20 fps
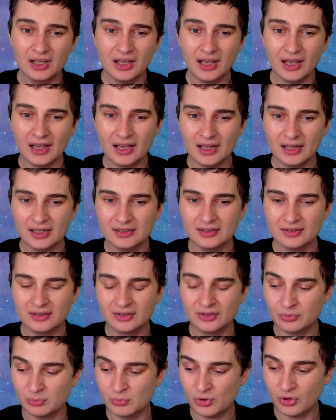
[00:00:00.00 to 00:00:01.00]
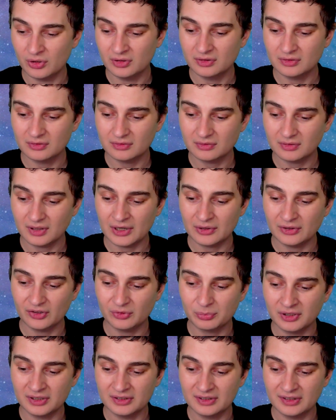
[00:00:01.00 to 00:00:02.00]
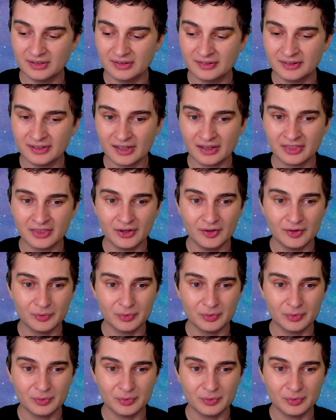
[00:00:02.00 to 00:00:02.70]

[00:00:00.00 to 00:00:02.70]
And your Moon, Aries Moon, in the sixth house,